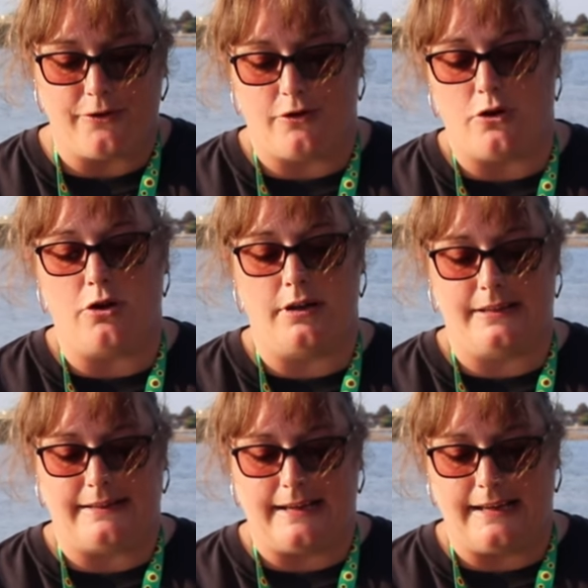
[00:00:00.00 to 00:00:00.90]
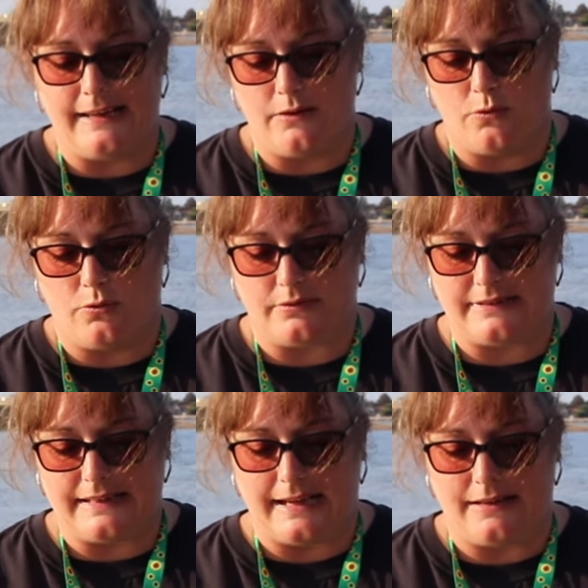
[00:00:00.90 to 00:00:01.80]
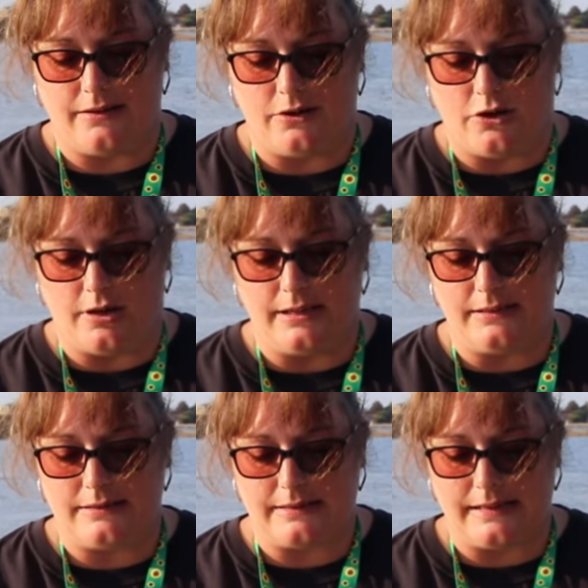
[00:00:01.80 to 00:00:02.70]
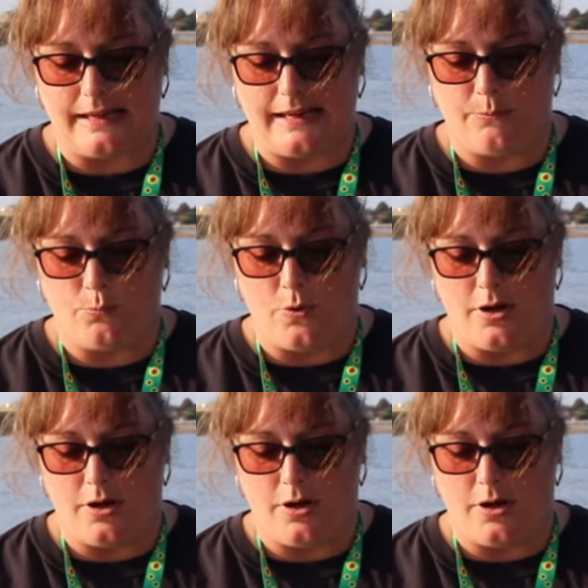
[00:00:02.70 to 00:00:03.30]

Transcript: for a holiday or staying the night in